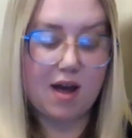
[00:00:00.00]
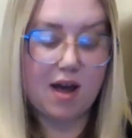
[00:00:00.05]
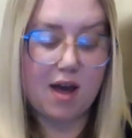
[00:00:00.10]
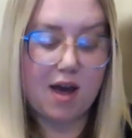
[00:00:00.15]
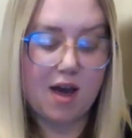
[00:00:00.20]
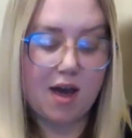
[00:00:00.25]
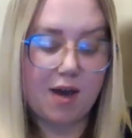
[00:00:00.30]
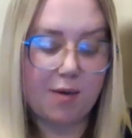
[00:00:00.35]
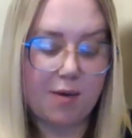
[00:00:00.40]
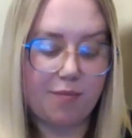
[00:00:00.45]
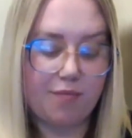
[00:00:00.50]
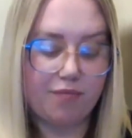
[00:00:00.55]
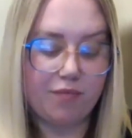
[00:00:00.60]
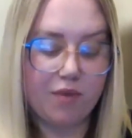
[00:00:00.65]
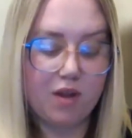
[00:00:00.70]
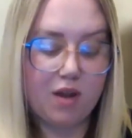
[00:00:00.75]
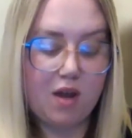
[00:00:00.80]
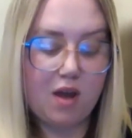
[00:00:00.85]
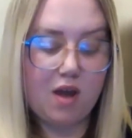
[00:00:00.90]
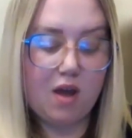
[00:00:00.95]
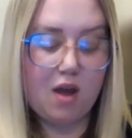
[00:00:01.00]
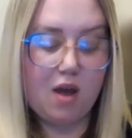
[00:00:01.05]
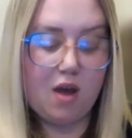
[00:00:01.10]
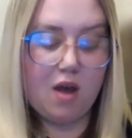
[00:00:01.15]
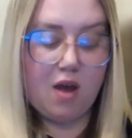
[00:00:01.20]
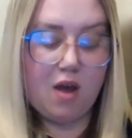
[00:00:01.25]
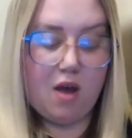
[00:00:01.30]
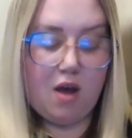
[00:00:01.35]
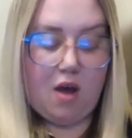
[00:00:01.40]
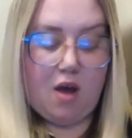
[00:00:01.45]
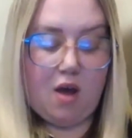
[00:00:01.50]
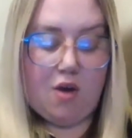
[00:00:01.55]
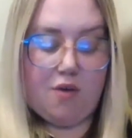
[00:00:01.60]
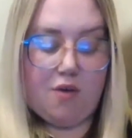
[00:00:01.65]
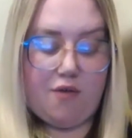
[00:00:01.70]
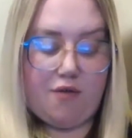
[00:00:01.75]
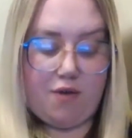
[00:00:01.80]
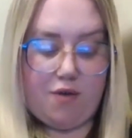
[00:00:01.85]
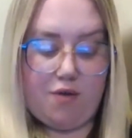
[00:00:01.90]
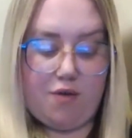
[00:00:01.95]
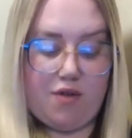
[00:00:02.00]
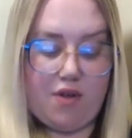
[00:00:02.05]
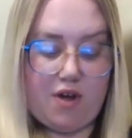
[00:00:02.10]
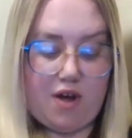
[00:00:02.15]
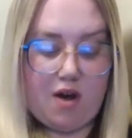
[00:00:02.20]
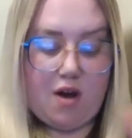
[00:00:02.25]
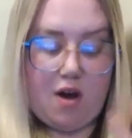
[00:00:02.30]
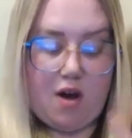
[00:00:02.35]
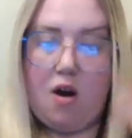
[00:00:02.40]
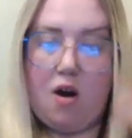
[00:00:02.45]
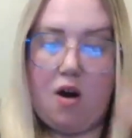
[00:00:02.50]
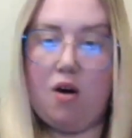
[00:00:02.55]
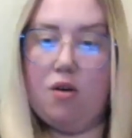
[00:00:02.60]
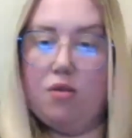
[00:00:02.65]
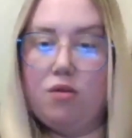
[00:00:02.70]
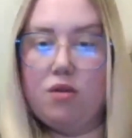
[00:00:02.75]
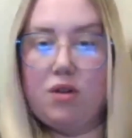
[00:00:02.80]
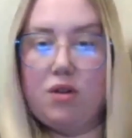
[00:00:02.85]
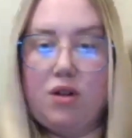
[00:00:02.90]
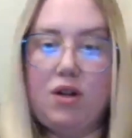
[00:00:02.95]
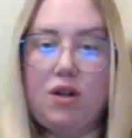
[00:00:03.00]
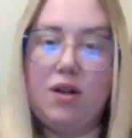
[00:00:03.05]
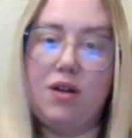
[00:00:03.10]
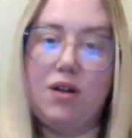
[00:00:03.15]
Through the whole